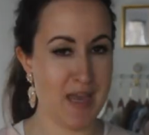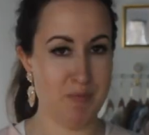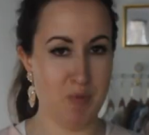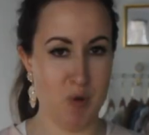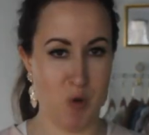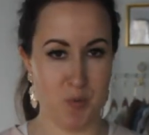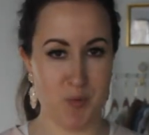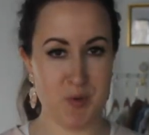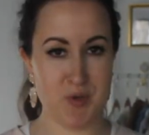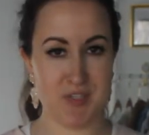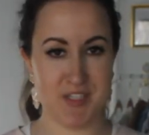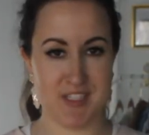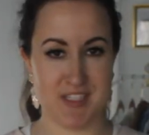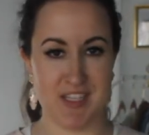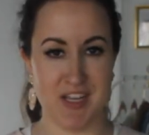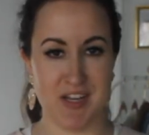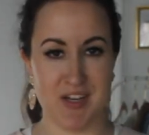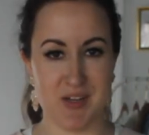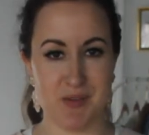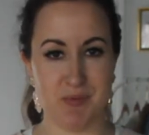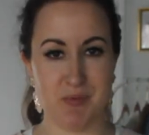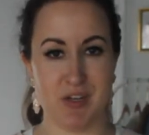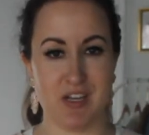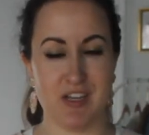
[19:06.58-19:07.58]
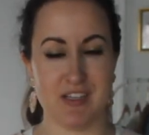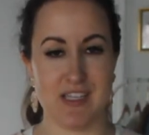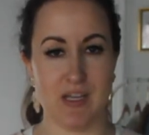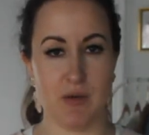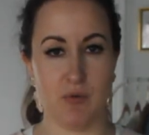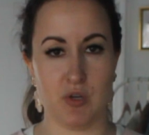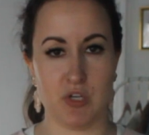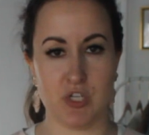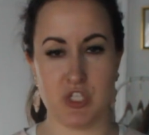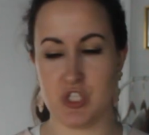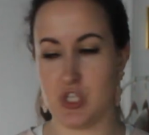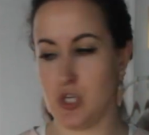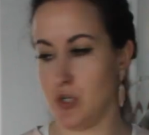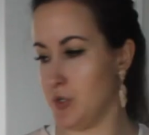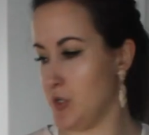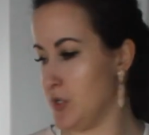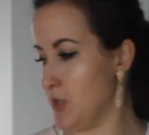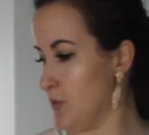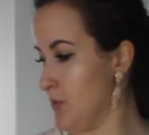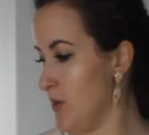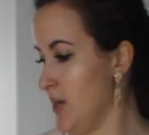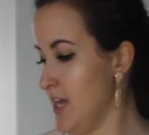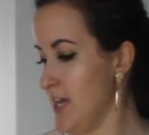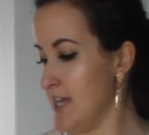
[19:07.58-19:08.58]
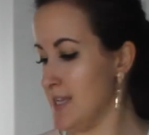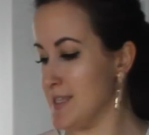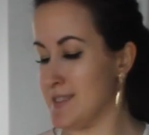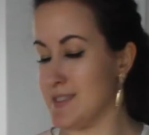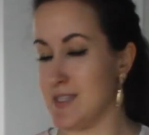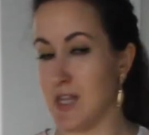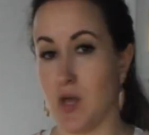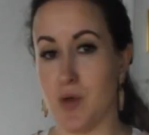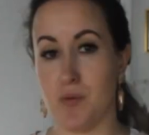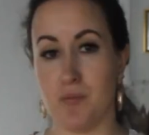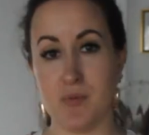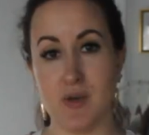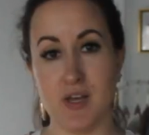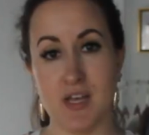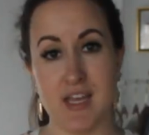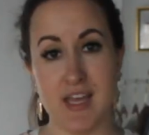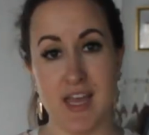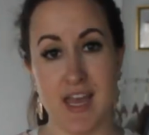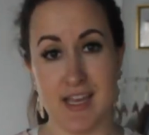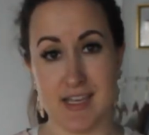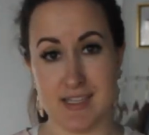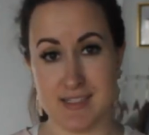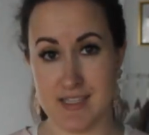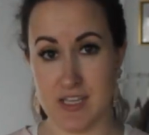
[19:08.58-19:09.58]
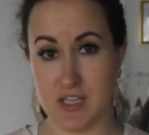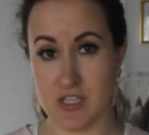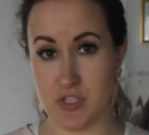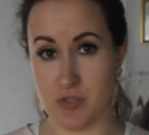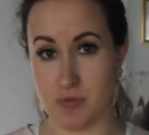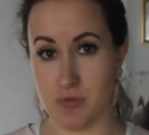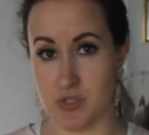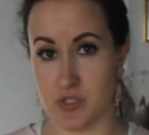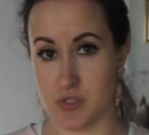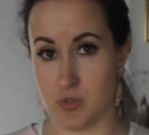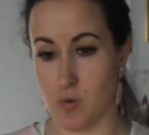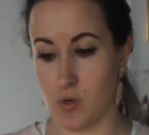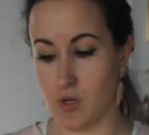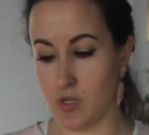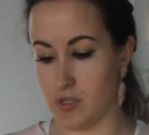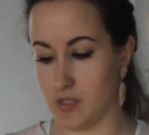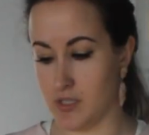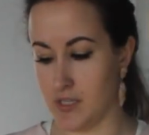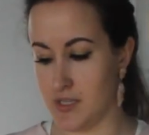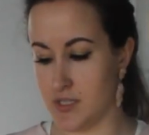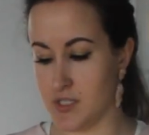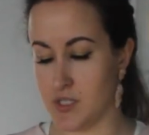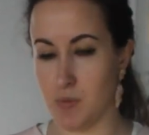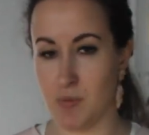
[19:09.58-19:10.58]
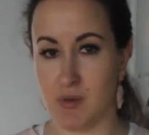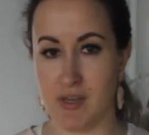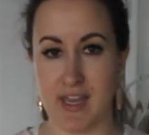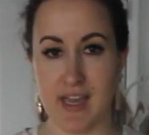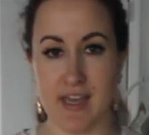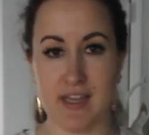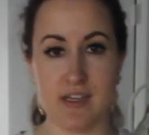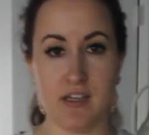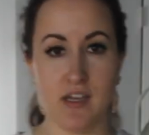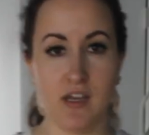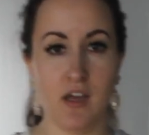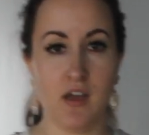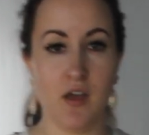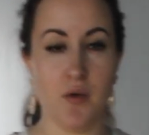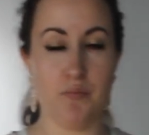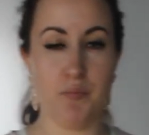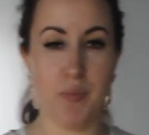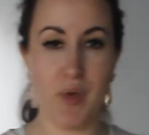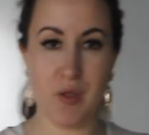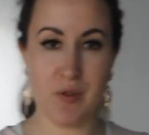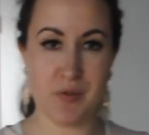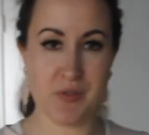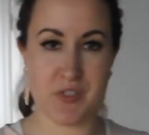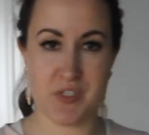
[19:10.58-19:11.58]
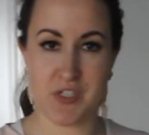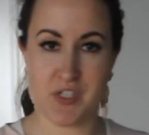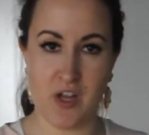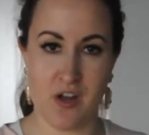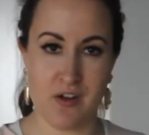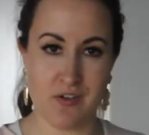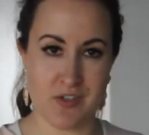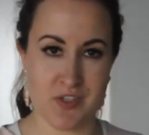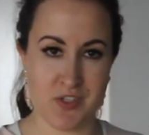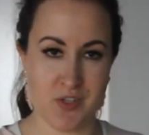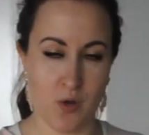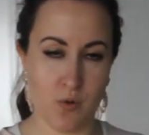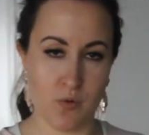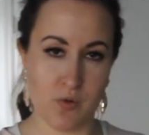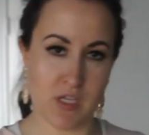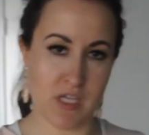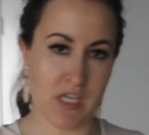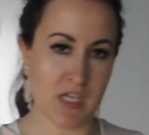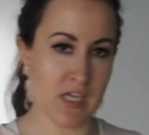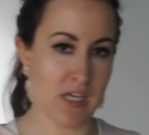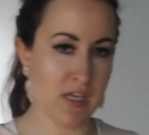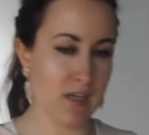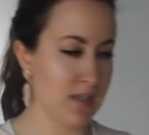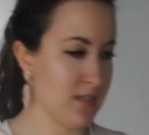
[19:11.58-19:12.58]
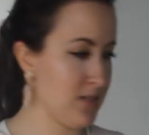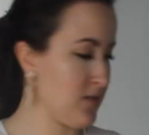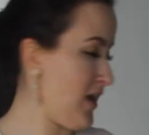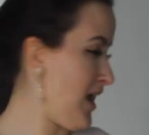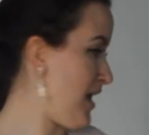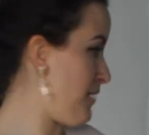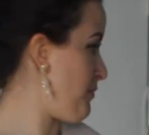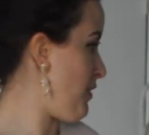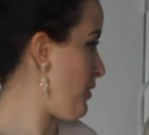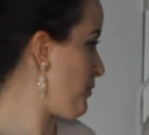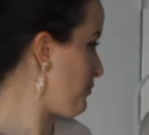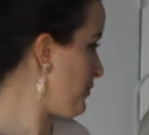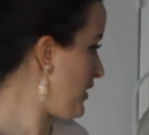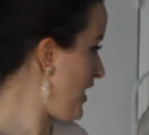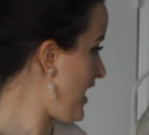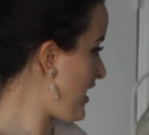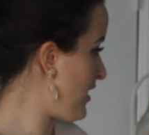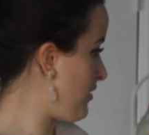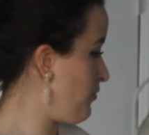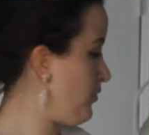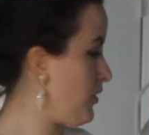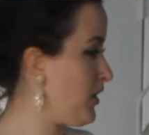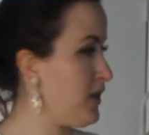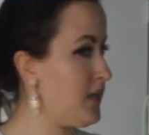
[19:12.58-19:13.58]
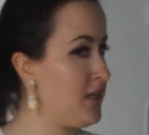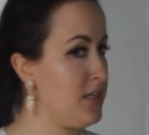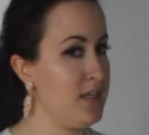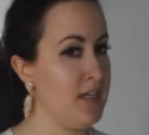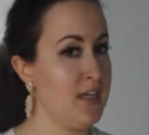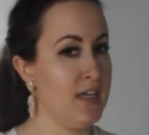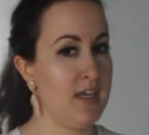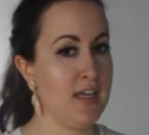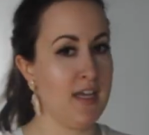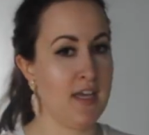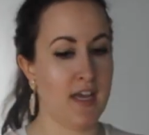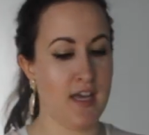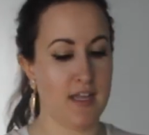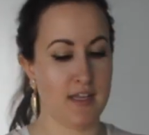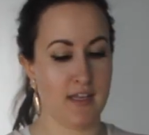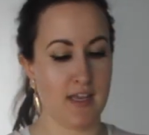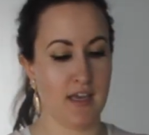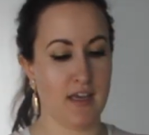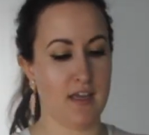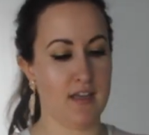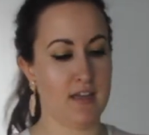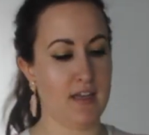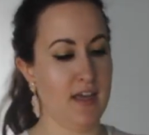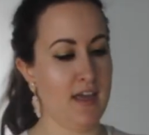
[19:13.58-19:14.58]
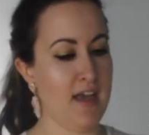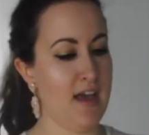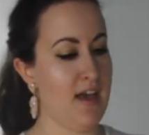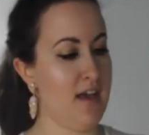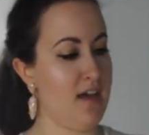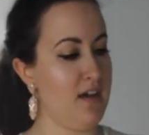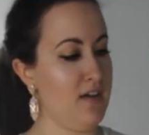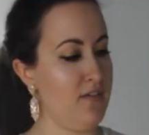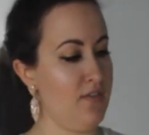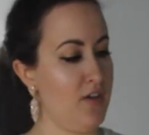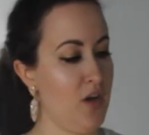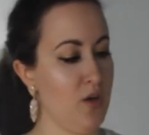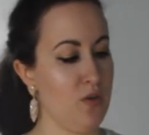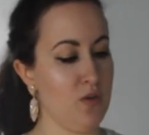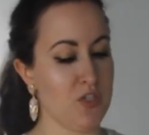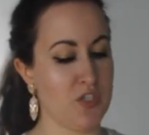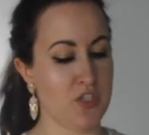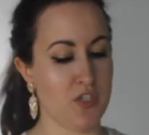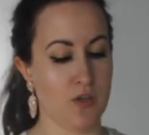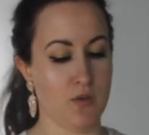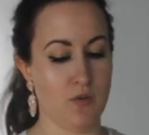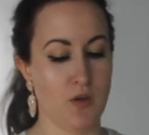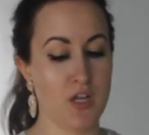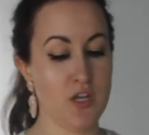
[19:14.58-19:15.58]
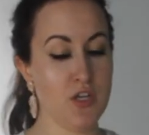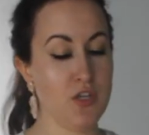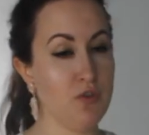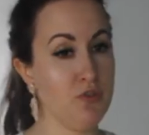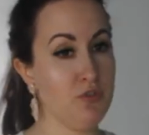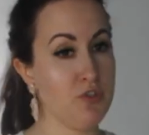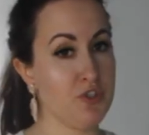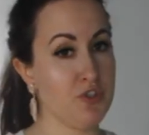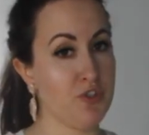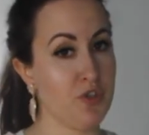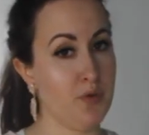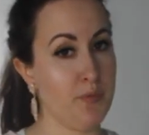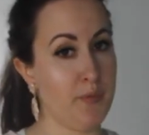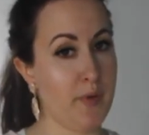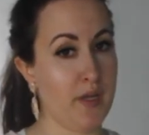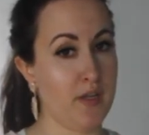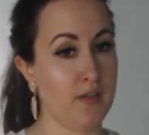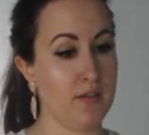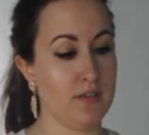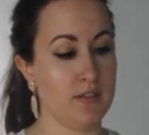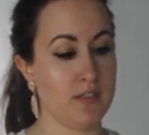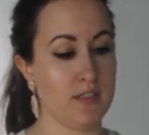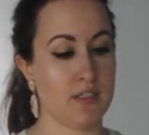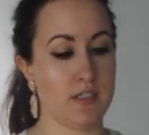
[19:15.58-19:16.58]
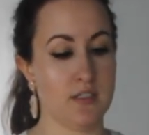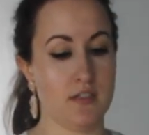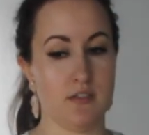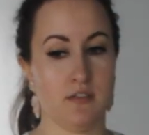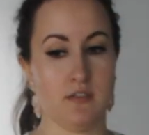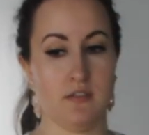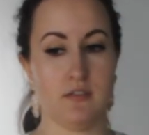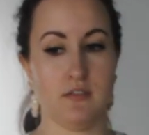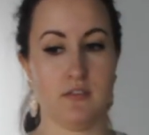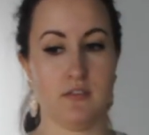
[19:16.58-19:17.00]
I'm almost done because I want to show you some accessories quickly. So again, belts are so key. So I have my black one and again I have also a neutral belt